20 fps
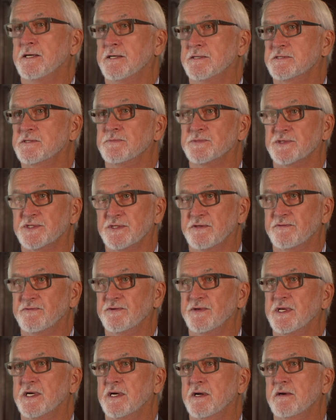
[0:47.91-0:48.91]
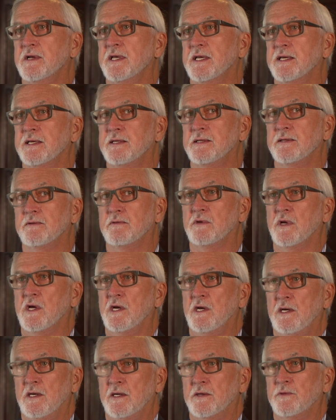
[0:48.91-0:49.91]
some silver there, and
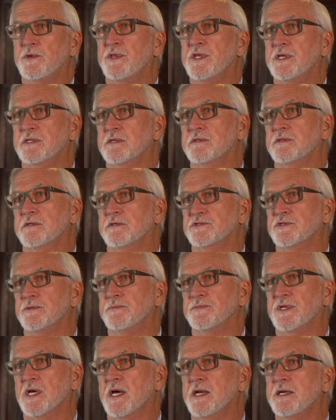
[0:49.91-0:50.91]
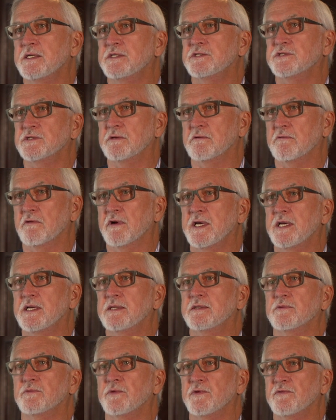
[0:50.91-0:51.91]
we think that there's some tonnage and
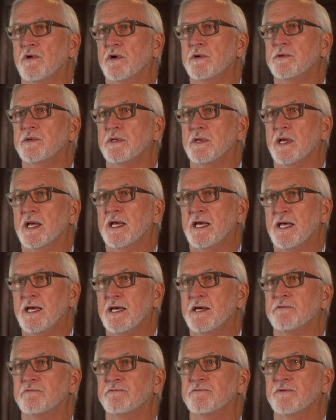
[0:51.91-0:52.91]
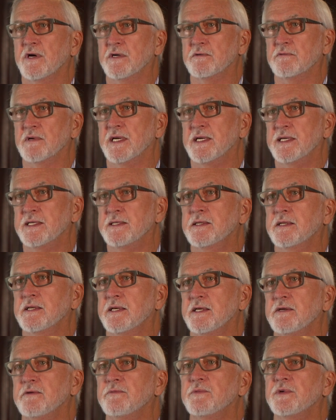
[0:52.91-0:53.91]
grade that we've already have outlined,
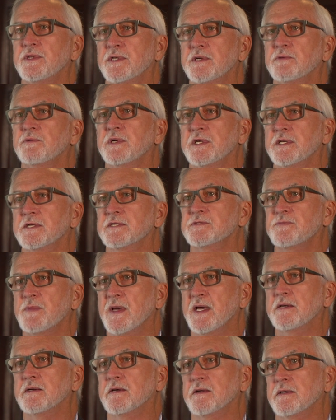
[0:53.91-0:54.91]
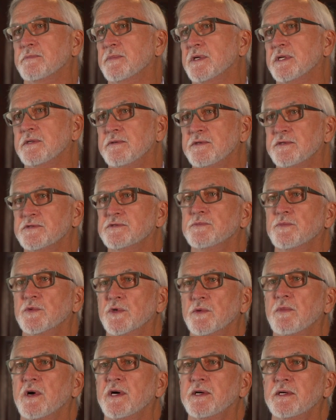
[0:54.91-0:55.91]
and we think we can expand on it by doing some
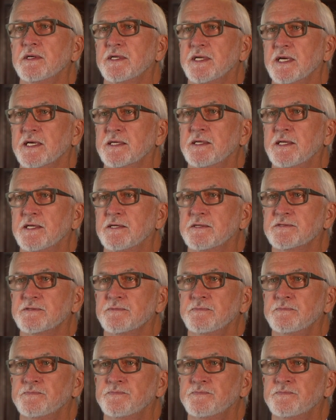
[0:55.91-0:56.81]
more modern techniques.